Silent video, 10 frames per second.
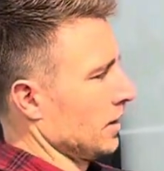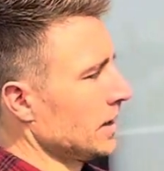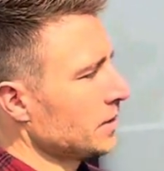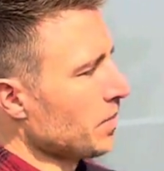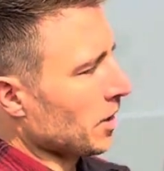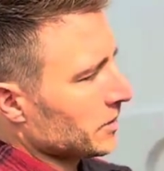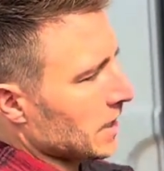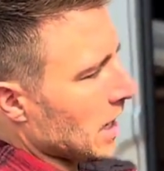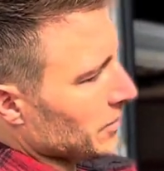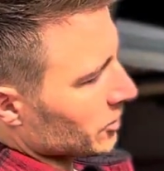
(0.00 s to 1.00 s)
this bump
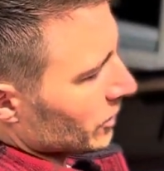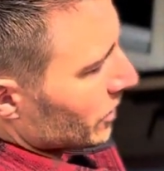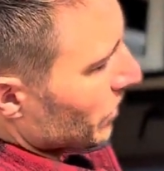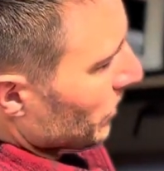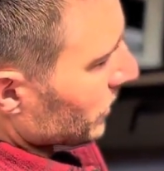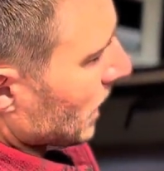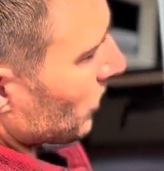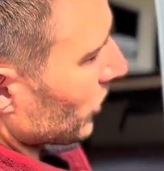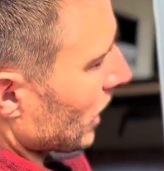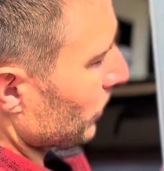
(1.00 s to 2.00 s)
stop is just a bump
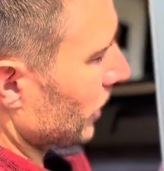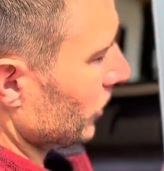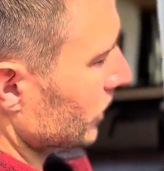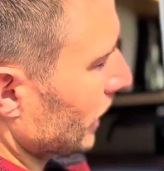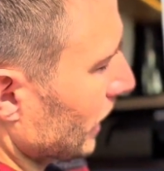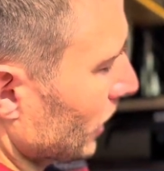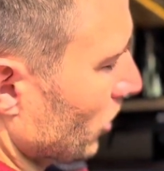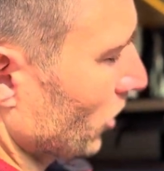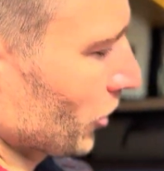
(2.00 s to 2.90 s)
stop. We're not piercing any hole